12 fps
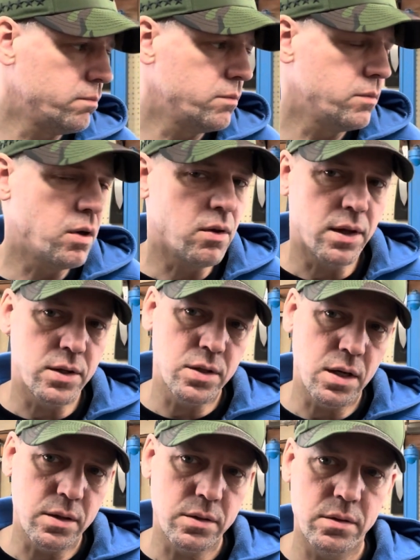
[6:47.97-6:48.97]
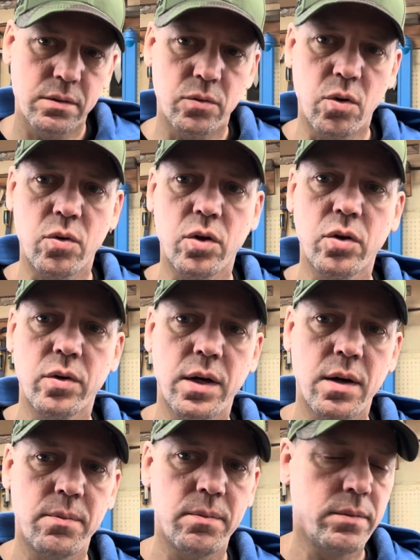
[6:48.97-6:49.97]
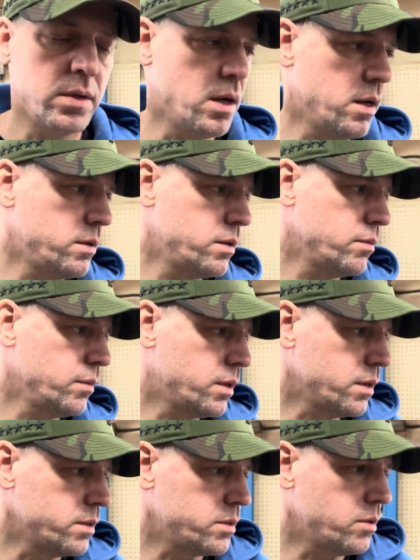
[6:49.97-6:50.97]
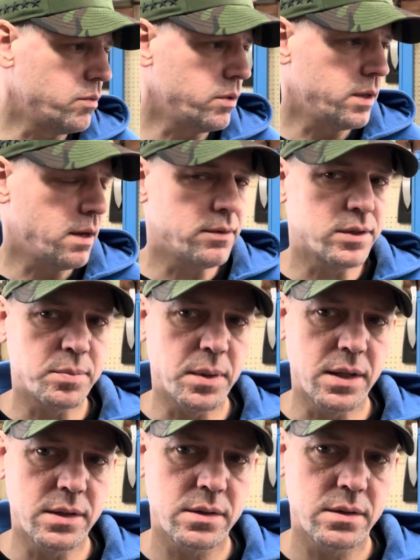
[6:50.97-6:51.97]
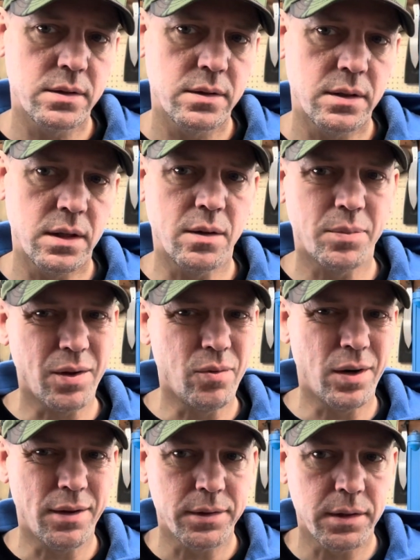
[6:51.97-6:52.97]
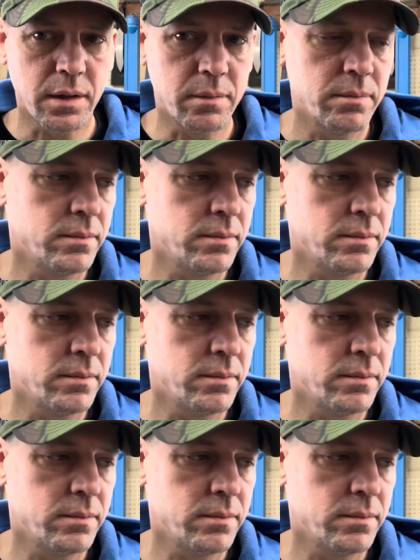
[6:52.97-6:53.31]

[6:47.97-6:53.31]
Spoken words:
all that jazz. Won't glue it up yet because I don't really have the space and I probably won't have the time.